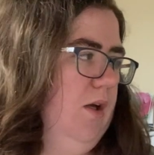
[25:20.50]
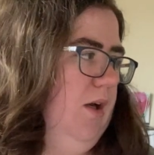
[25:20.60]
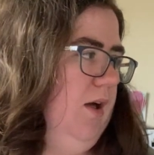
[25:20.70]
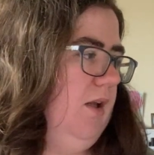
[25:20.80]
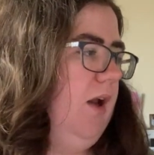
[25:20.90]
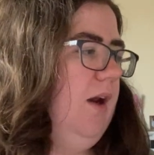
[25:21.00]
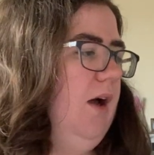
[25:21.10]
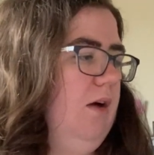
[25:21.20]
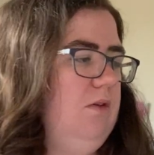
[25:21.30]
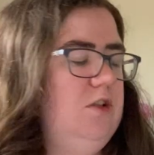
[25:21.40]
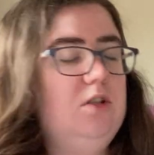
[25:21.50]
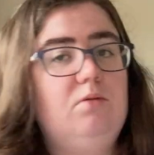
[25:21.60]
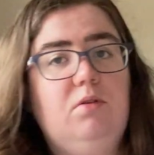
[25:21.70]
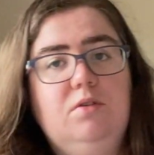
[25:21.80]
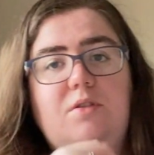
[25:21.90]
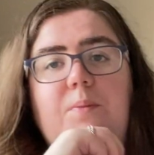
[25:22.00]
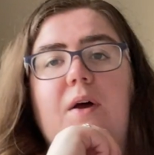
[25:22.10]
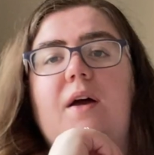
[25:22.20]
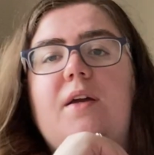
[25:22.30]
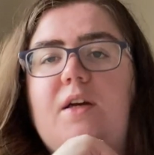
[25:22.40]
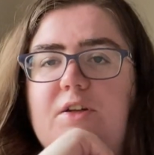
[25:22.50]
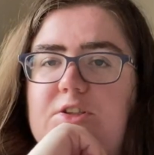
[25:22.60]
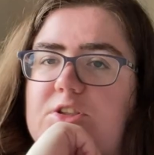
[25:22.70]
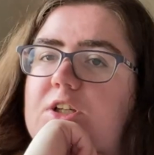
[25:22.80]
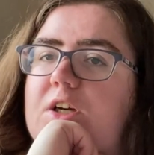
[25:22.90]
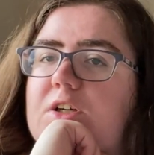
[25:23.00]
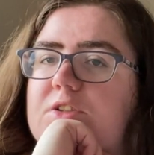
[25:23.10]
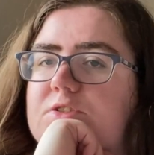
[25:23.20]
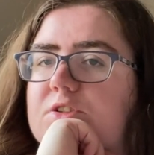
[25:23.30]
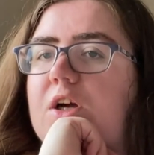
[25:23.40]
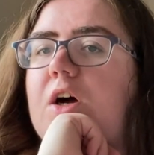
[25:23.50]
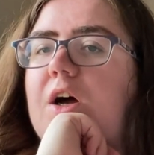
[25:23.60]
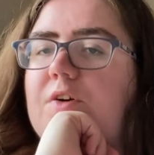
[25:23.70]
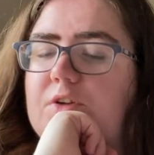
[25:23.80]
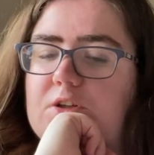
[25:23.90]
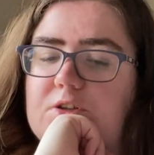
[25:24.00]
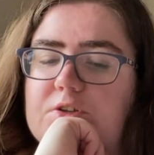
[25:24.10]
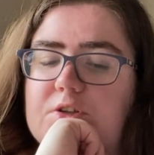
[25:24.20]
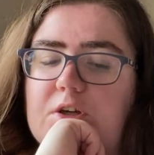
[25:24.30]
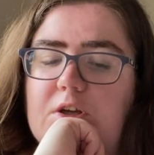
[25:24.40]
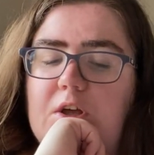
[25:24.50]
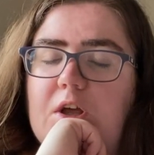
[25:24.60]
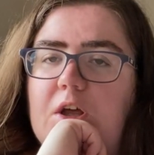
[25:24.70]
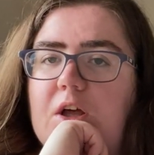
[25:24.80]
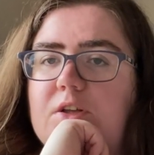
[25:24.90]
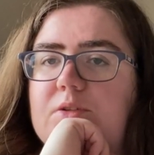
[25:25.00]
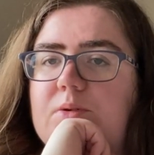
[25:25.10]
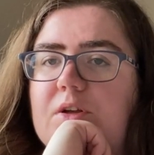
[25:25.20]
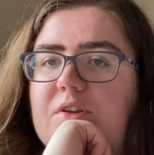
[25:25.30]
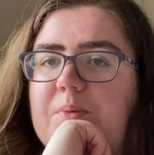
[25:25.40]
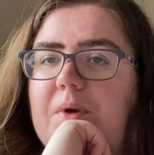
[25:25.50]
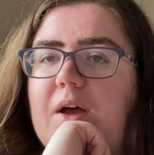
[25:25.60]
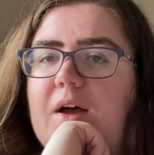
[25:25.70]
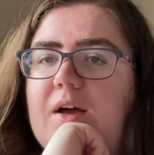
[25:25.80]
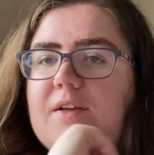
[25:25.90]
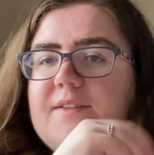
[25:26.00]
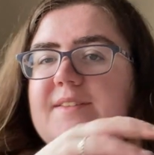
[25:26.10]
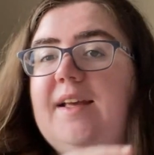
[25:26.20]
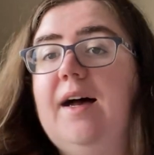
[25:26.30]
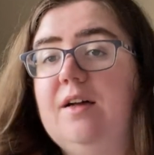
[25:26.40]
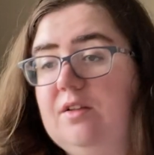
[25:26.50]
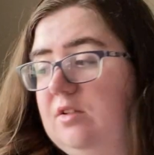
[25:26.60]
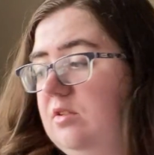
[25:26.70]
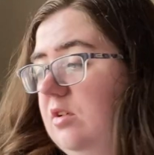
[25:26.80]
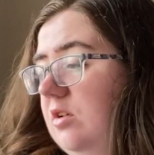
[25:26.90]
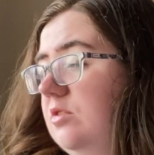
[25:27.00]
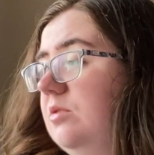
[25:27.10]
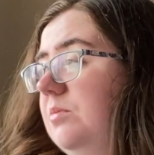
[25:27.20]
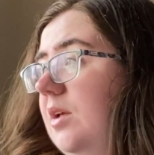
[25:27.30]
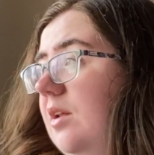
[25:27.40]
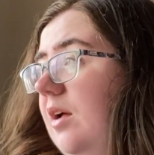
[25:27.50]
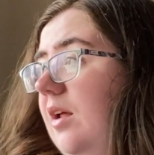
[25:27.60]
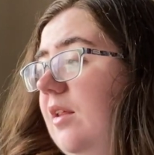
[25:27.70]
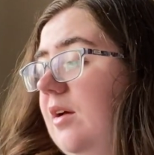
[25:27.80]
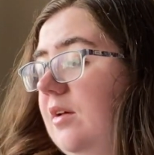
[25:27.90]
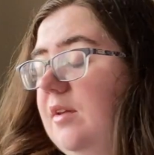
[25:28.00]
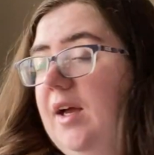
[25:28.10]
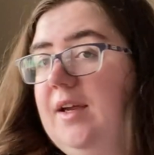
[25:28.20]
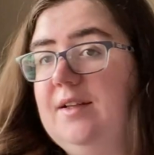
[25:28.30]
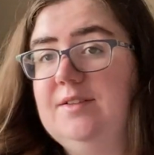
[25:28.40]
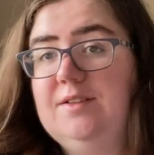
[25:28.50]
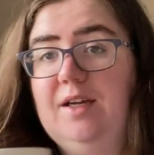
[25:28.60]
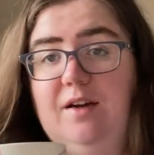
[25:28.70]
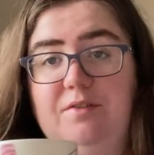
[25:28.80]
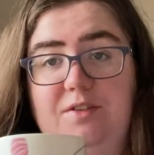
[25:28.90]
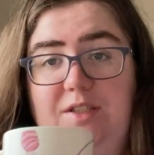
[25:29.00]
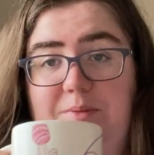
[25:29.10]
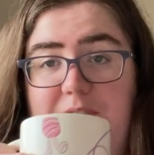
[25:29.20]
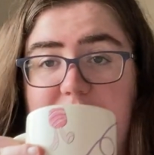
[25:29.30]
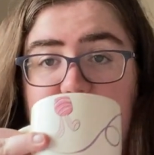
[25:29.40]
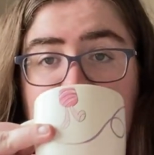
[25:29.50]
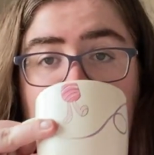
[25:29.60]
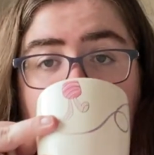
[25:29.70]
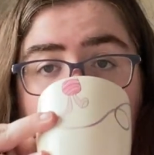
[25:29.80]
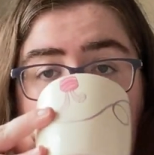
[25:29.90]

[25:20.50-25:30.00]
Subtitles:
And I do want to buy a chart or have a look, a 12-part style or something like that I can start for semi-sewn.